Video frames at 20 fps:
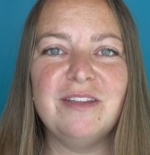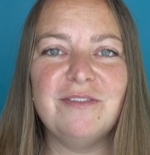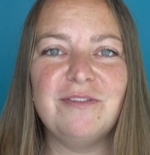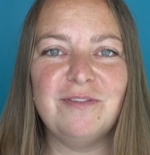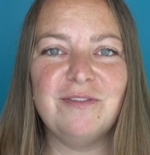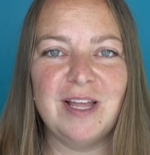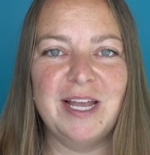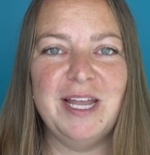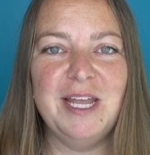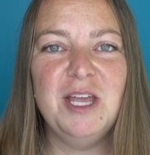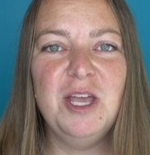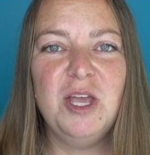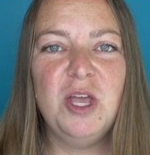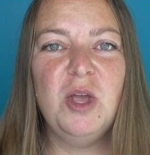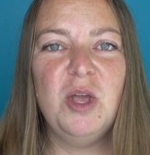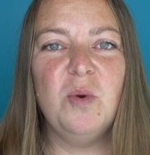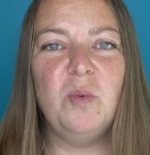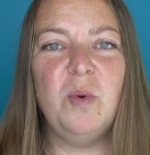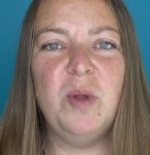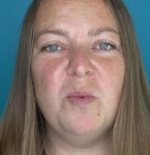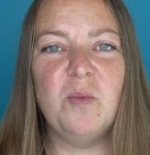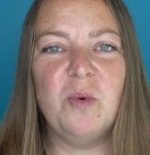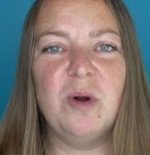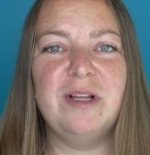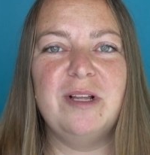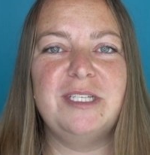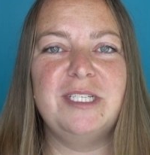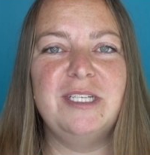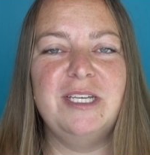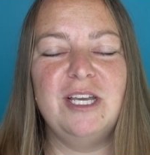the flight, we
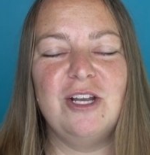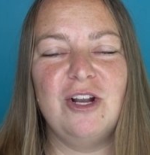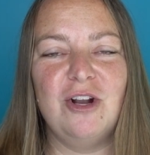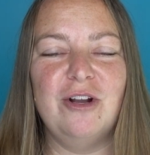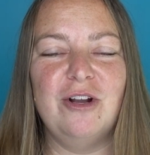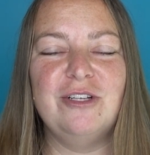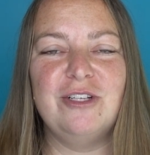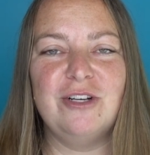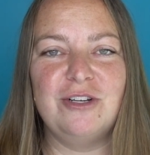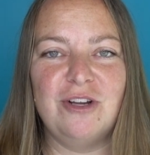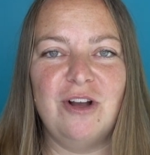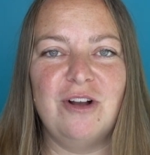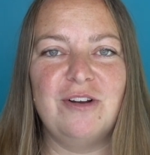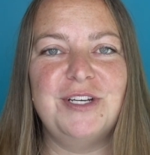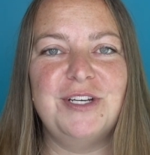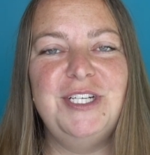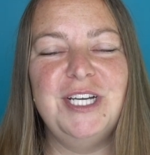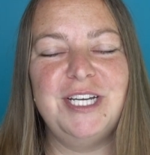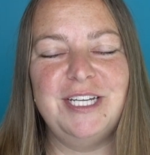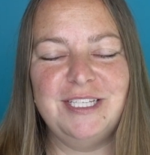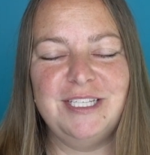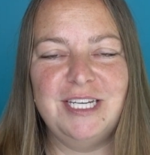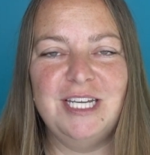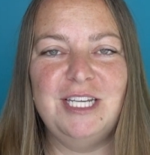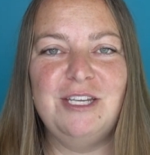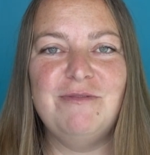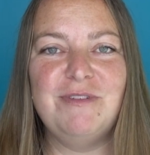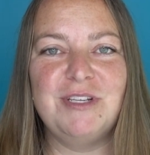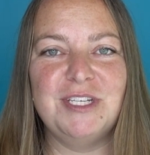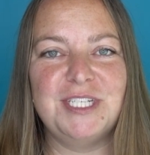want to encourage our dog to
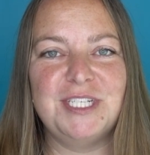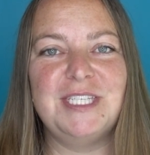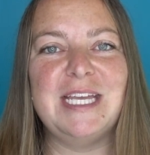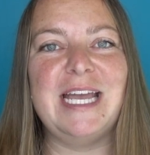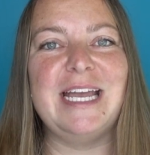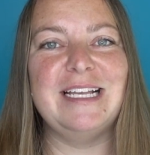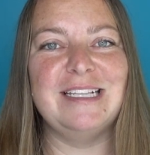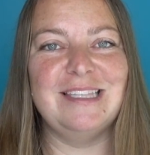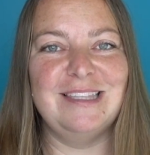continue to stay